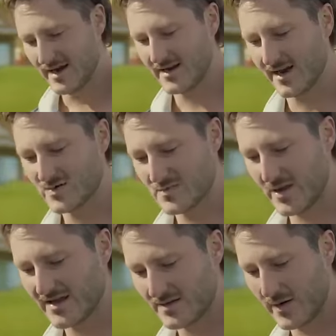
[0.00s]
And I was
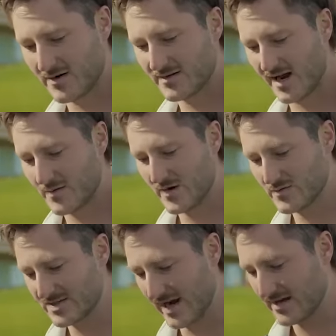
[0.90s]
playing the paradigm. It
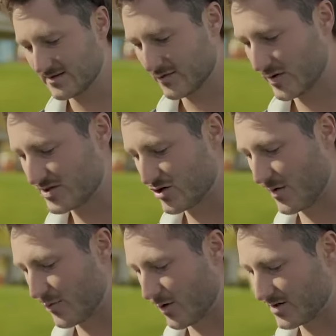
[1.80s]
was an eight degree
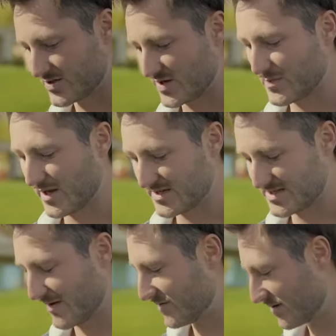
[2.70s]
drop one, so I was playing a
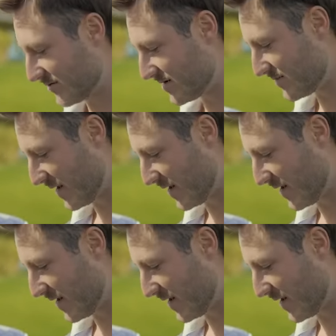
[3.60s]
seven degree